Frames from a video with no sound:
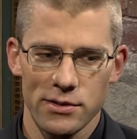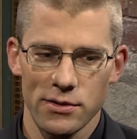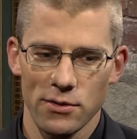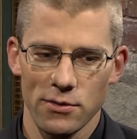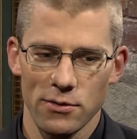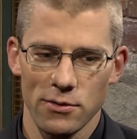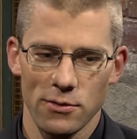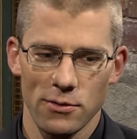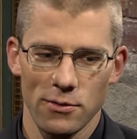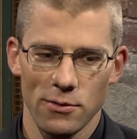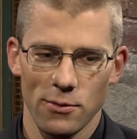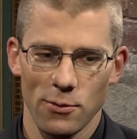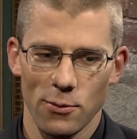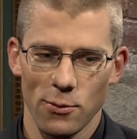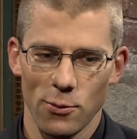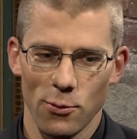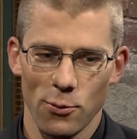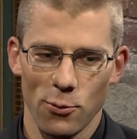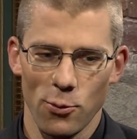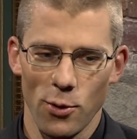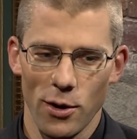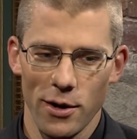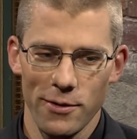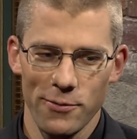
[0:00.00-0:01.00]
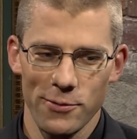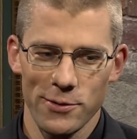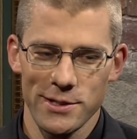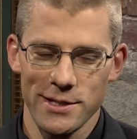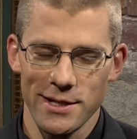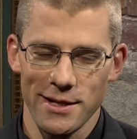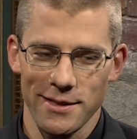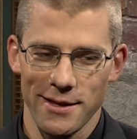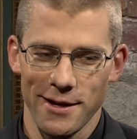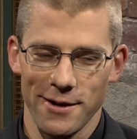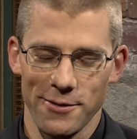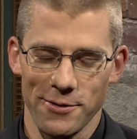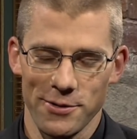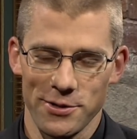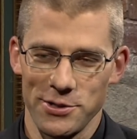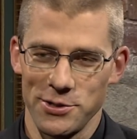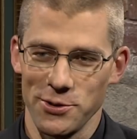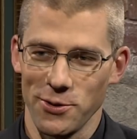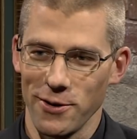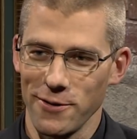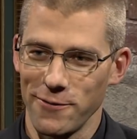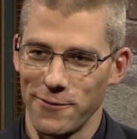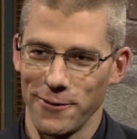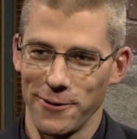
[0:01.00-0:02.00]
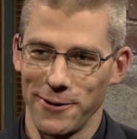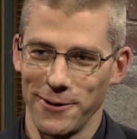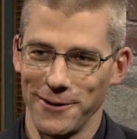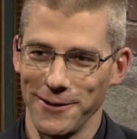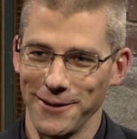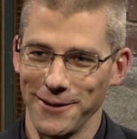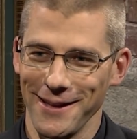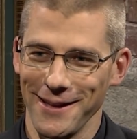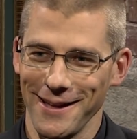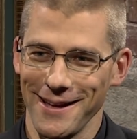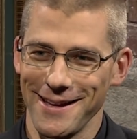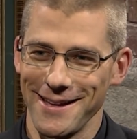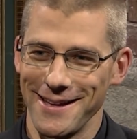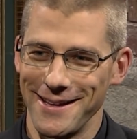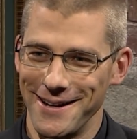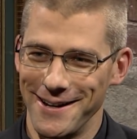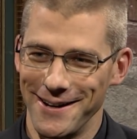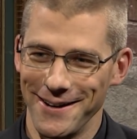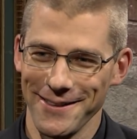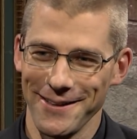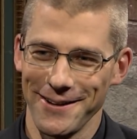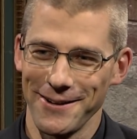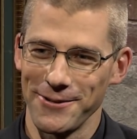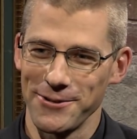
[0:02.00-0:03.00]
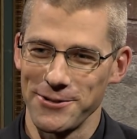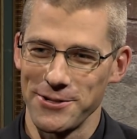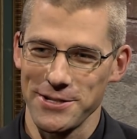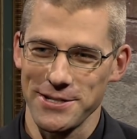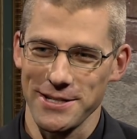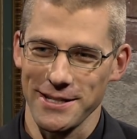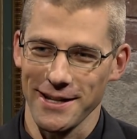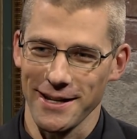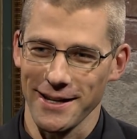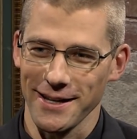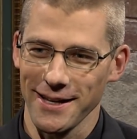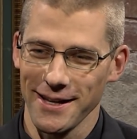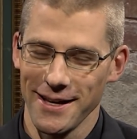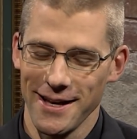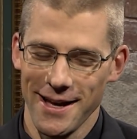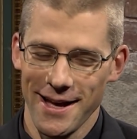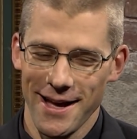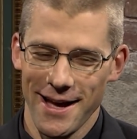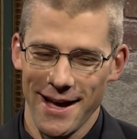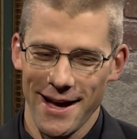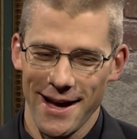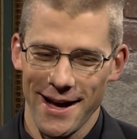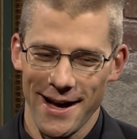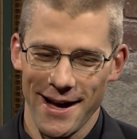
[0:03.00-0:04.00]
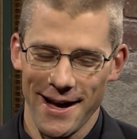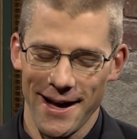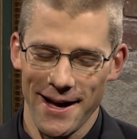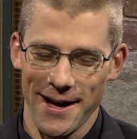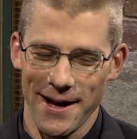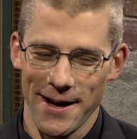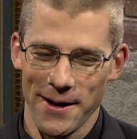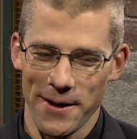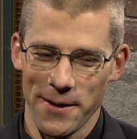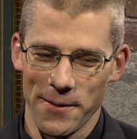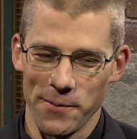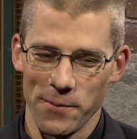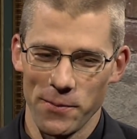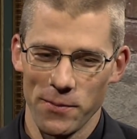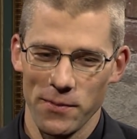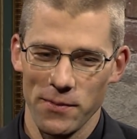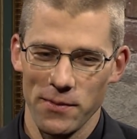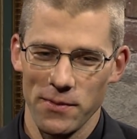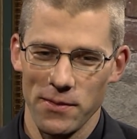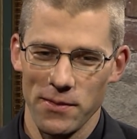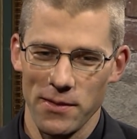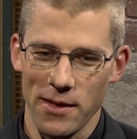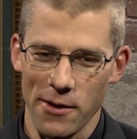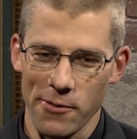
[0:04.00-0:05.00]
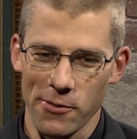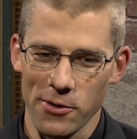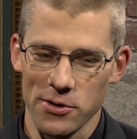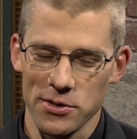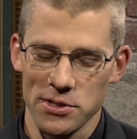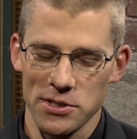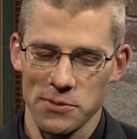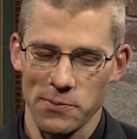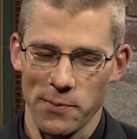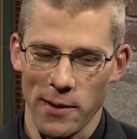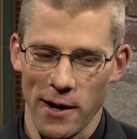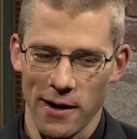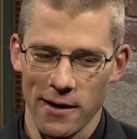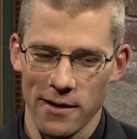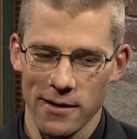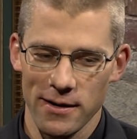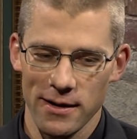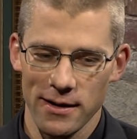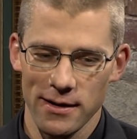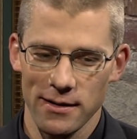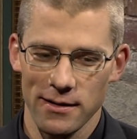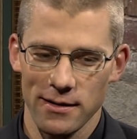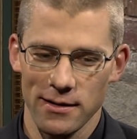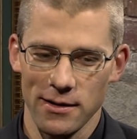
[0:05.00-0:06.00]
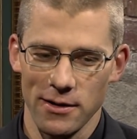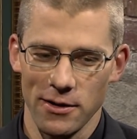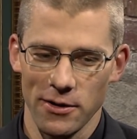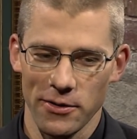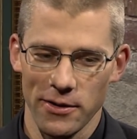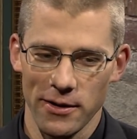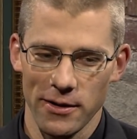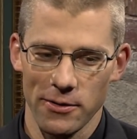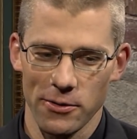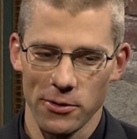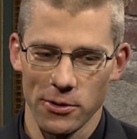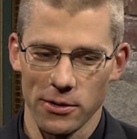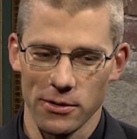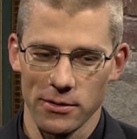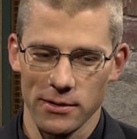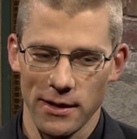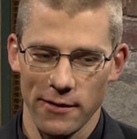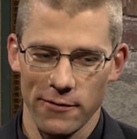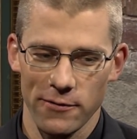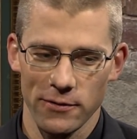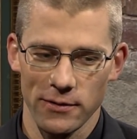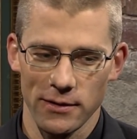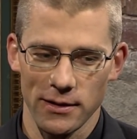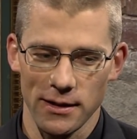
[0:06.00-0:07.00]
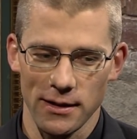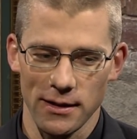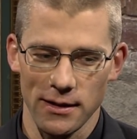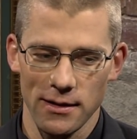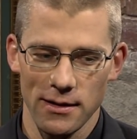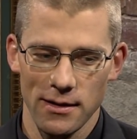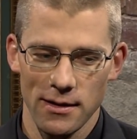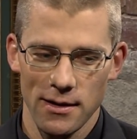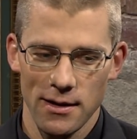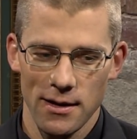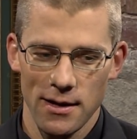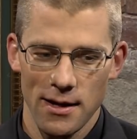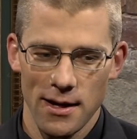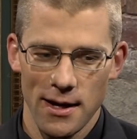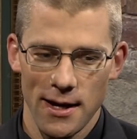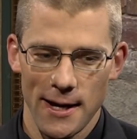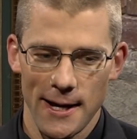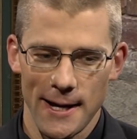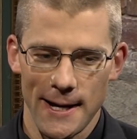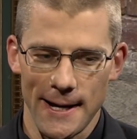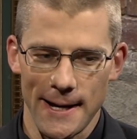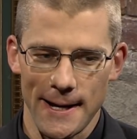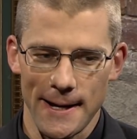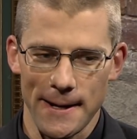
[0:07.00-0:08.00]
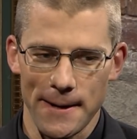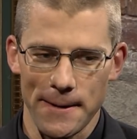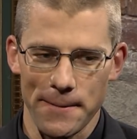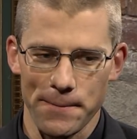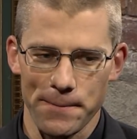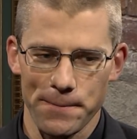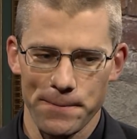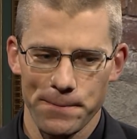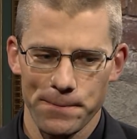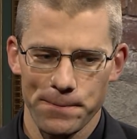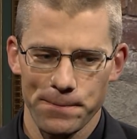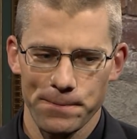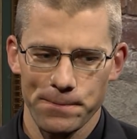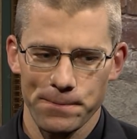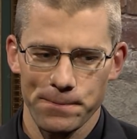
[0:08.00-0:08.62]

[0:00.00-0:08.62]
so one was that they were joyful. Uh-huh. you know, they were just like, um, they were inspiring. You know, they were definitely. Um,